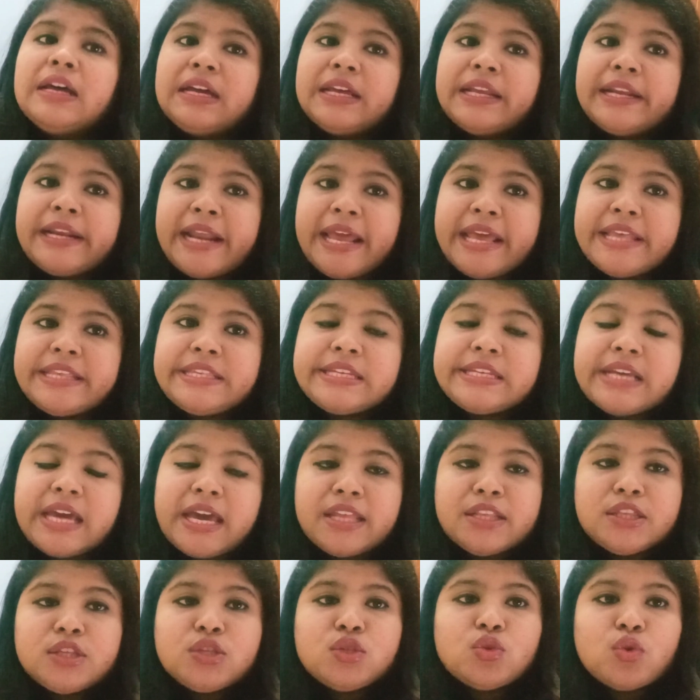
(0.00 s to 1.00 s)
REST
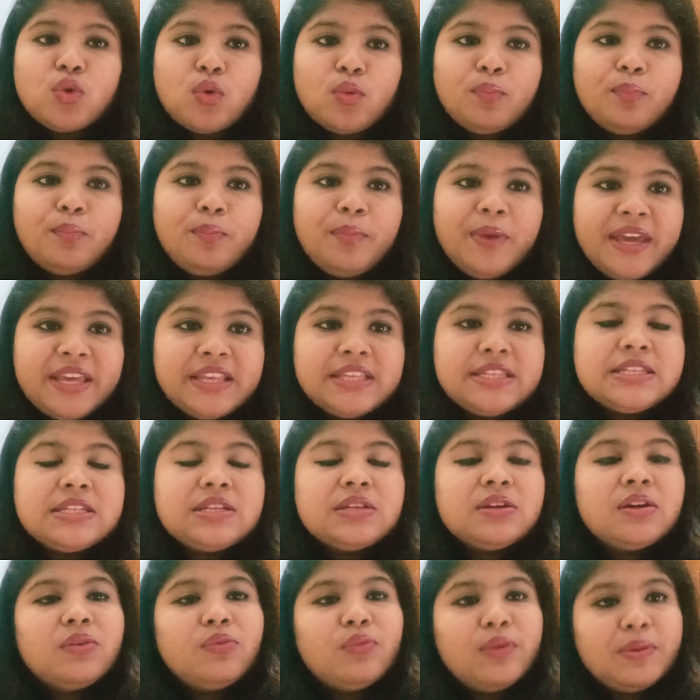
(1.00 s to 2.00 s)
and SOAP
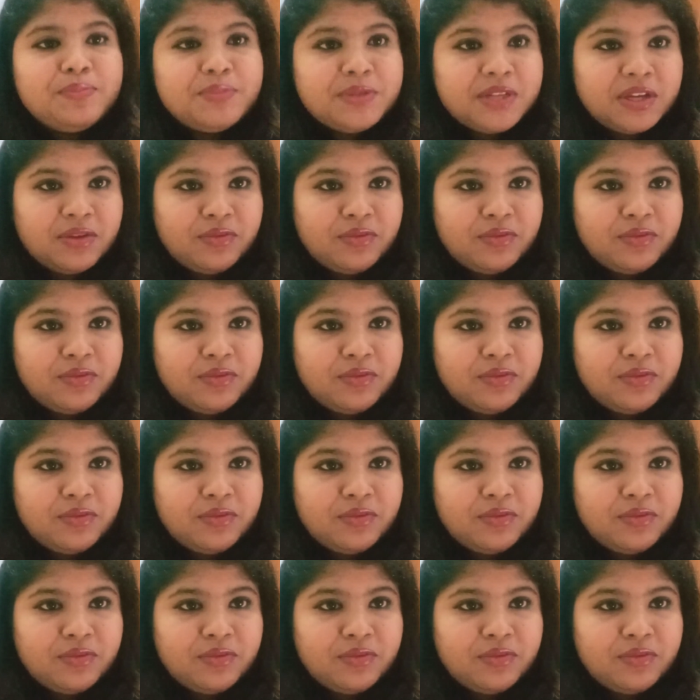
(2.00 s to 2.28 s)
based web